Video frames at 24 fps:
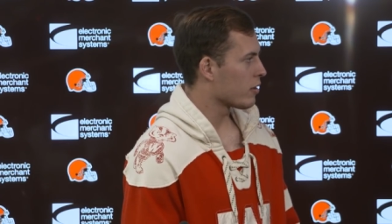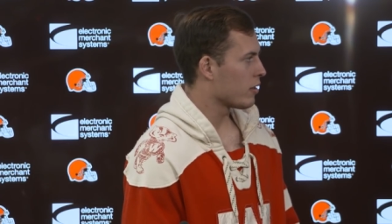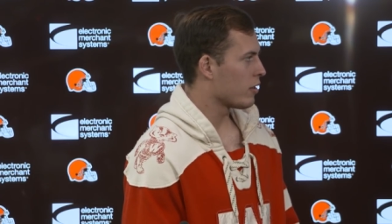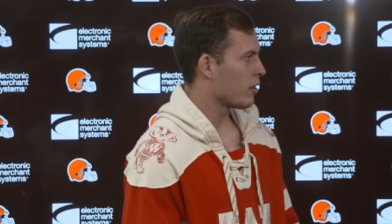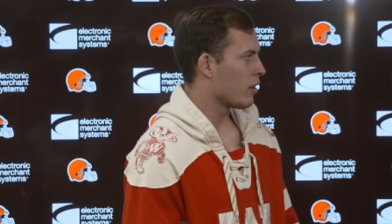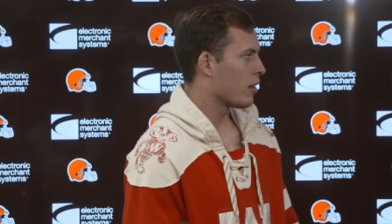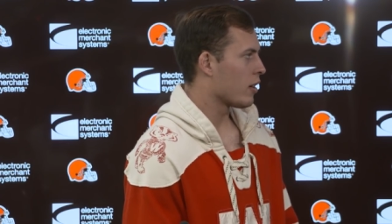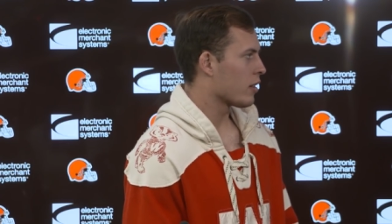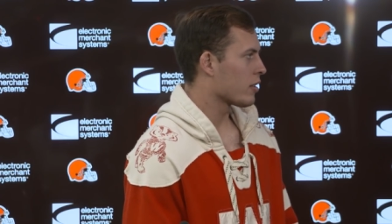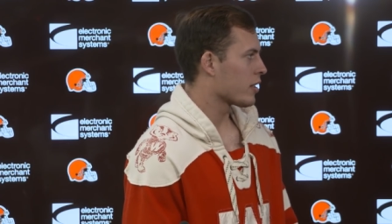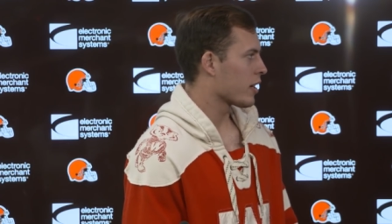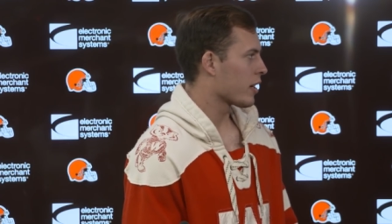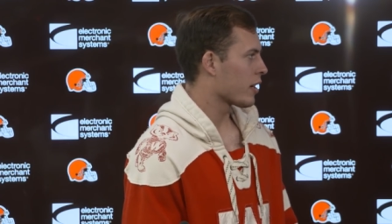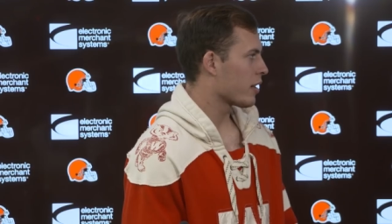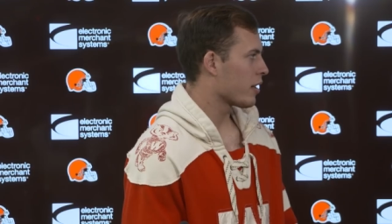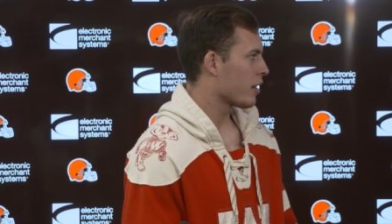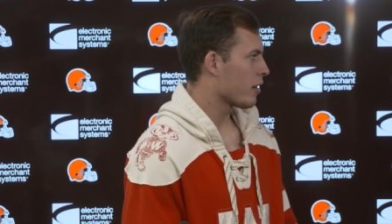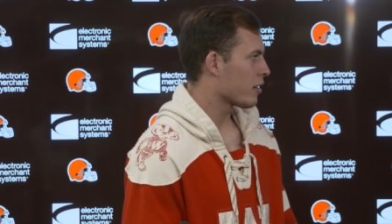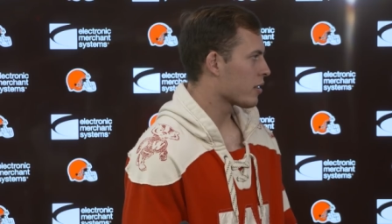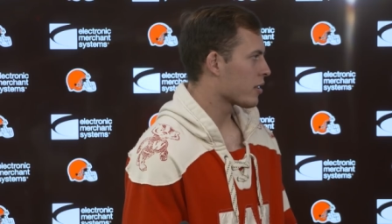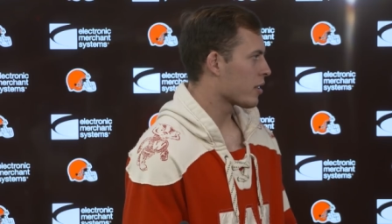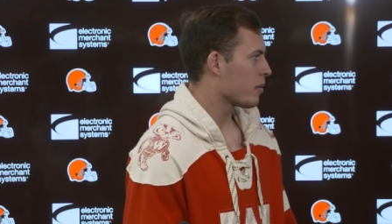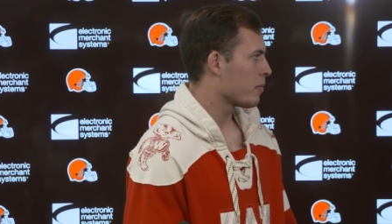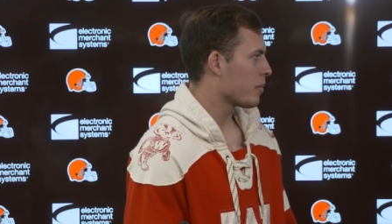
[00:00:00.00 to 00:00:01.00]
you know our
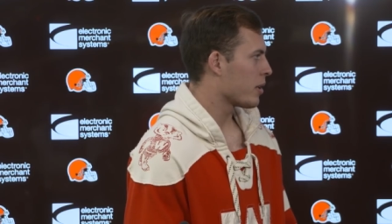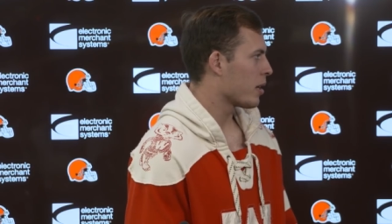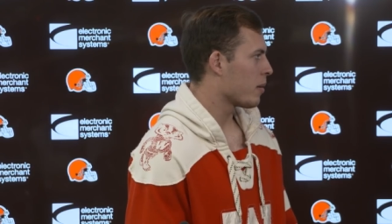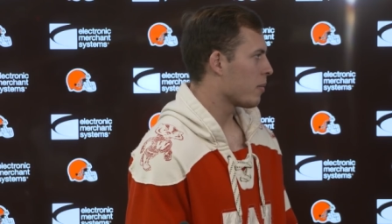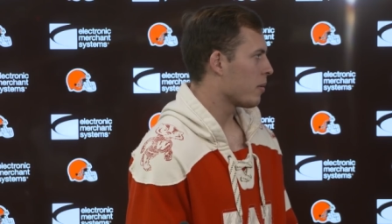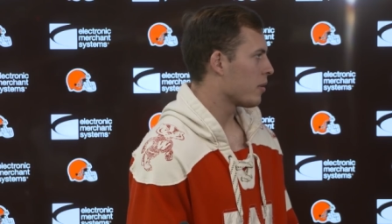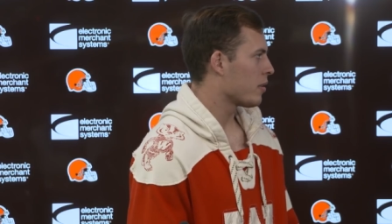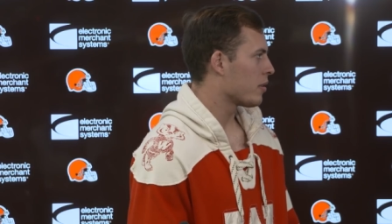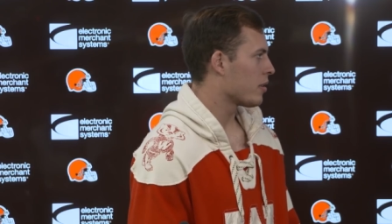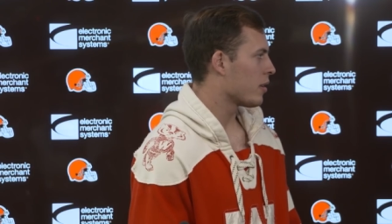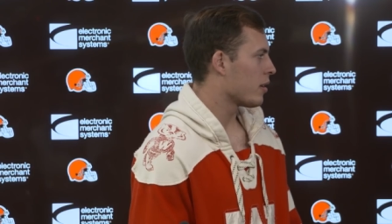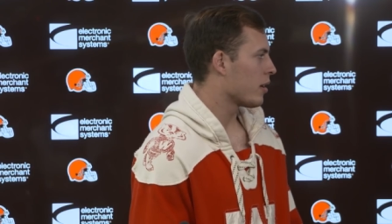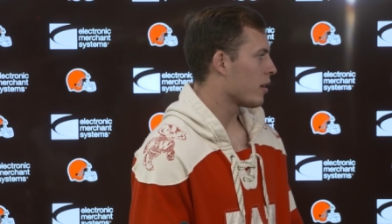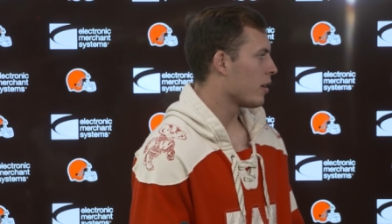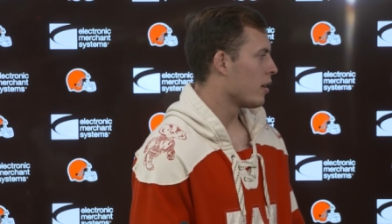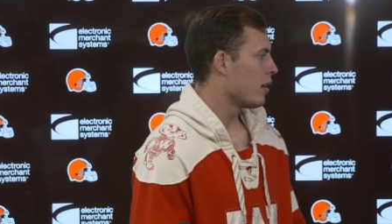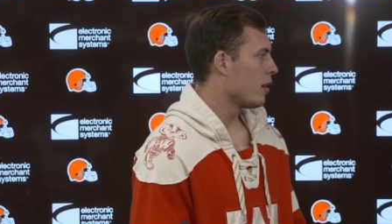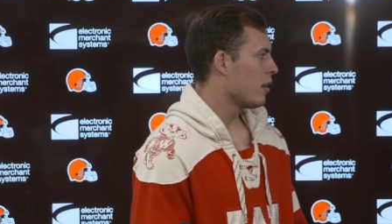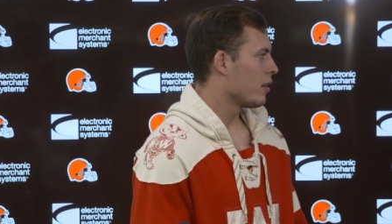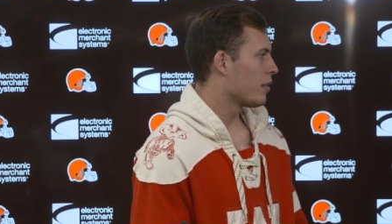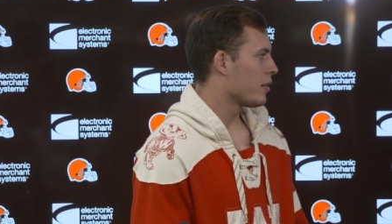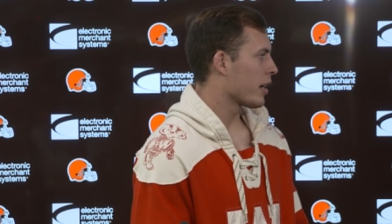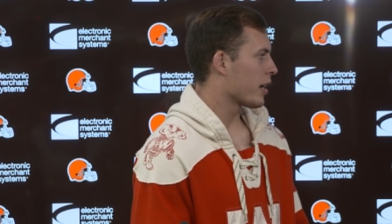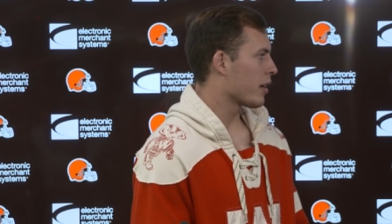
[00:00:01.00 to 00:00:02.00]
secondary is going to be able to
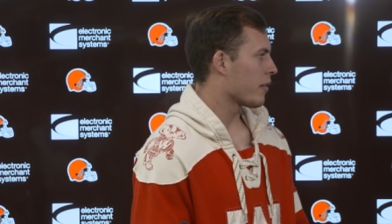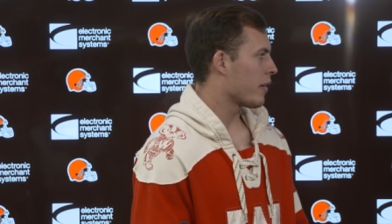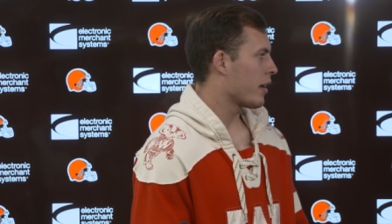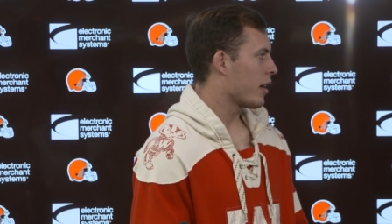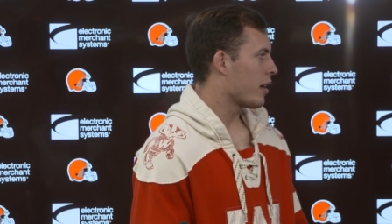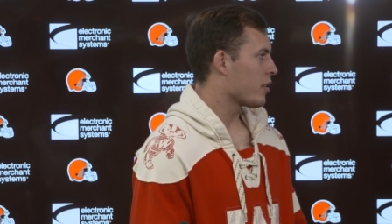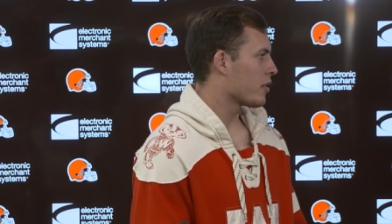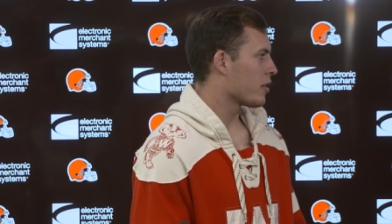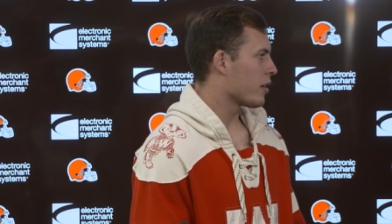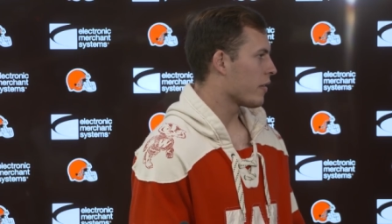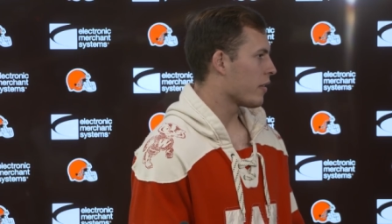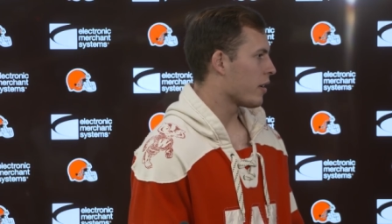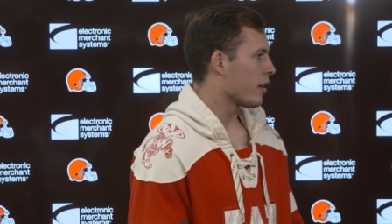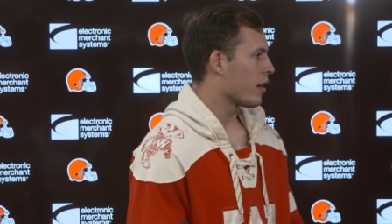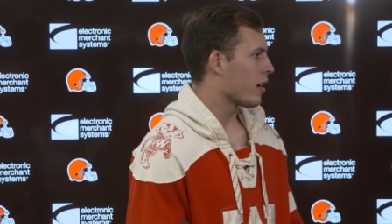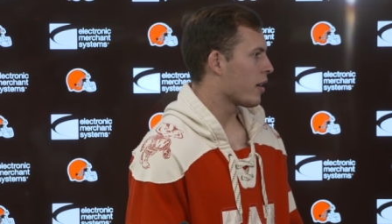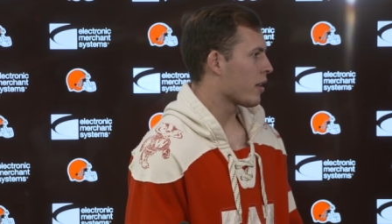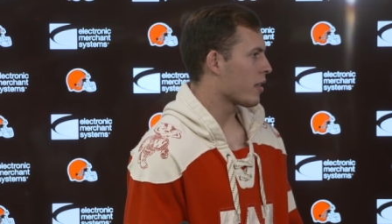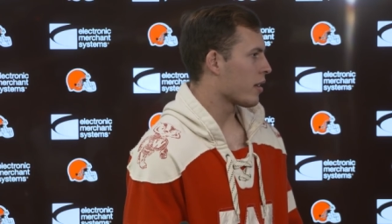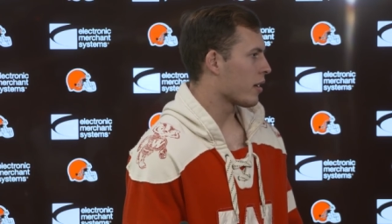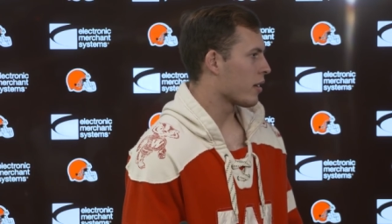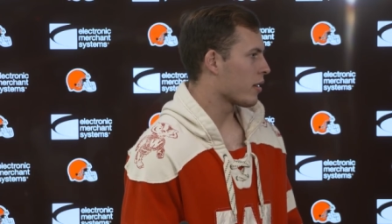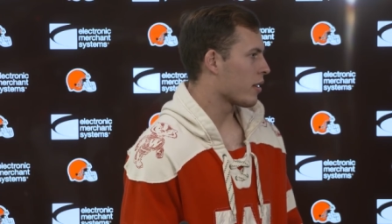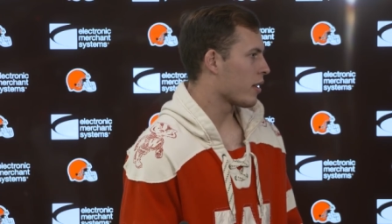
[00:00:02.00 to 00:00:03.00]
take advantage of it, and
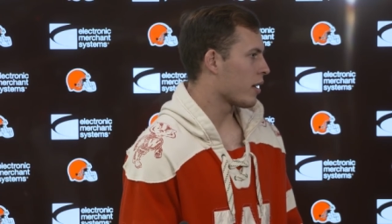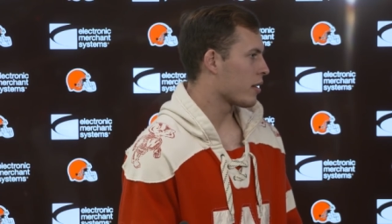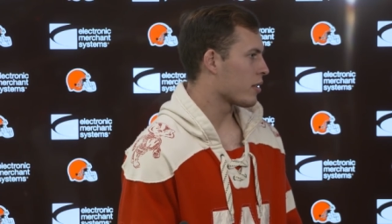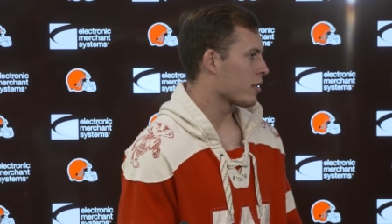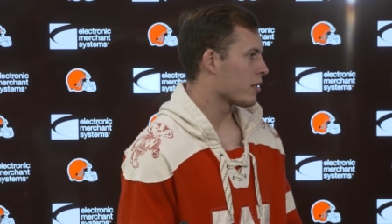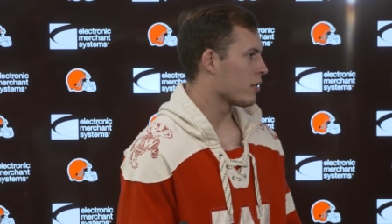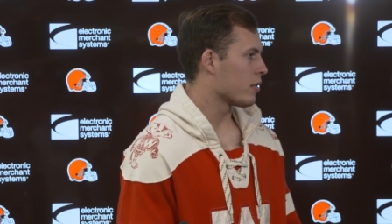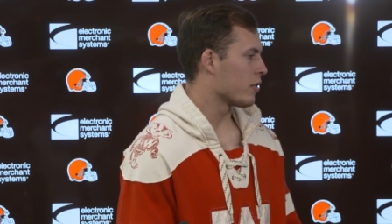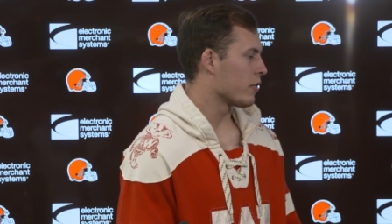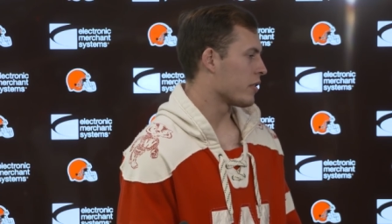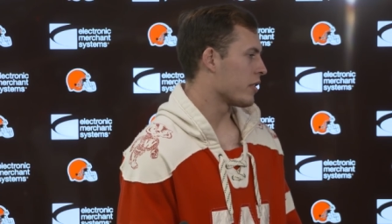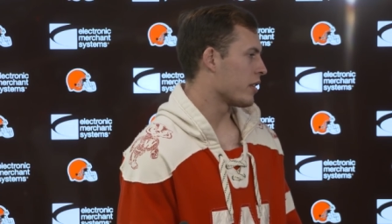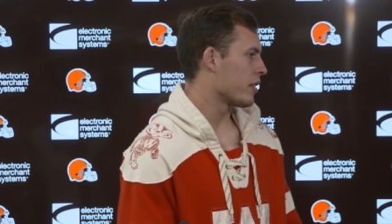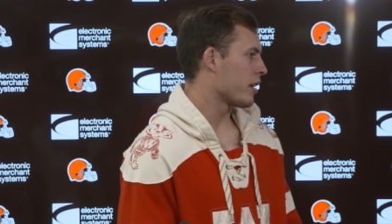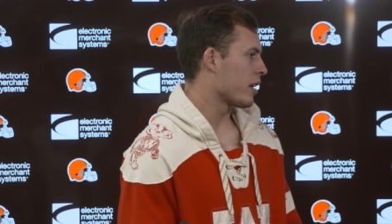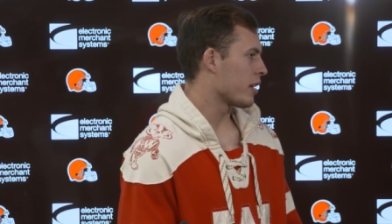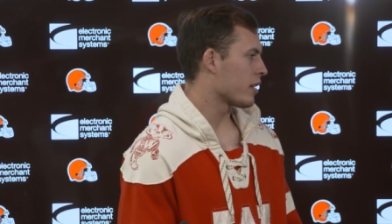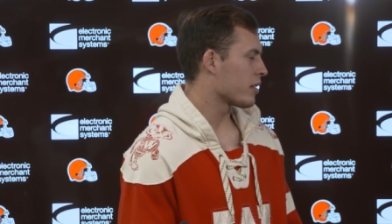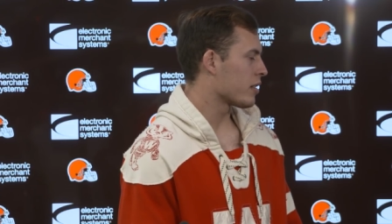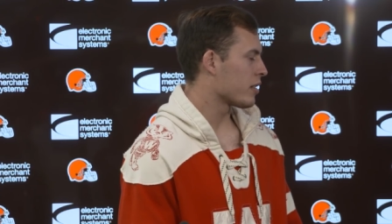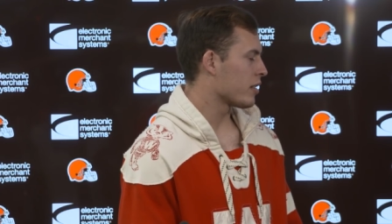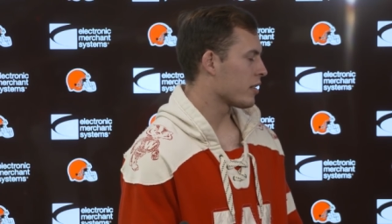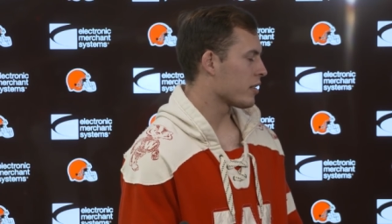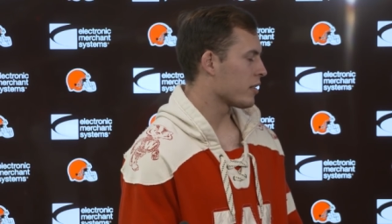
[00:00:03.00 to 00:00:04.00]
I think that's you've seen that
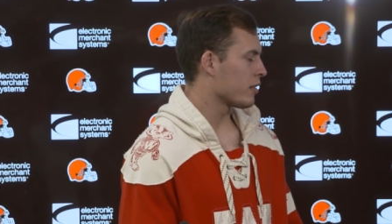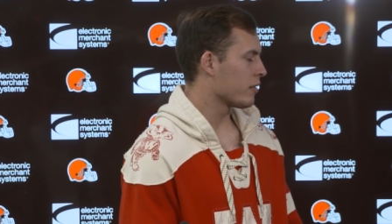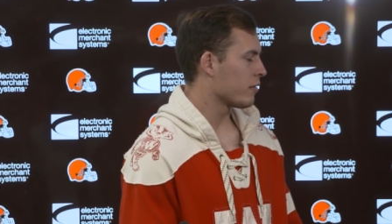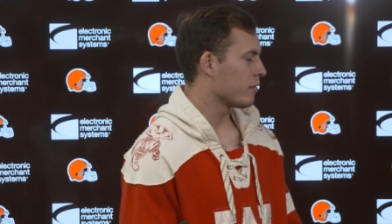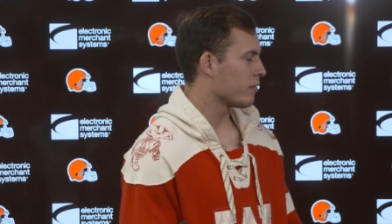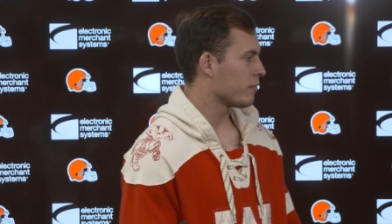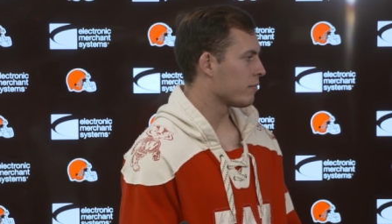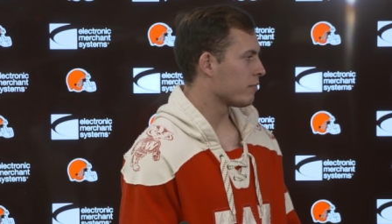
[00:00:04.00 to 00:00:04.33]
this season.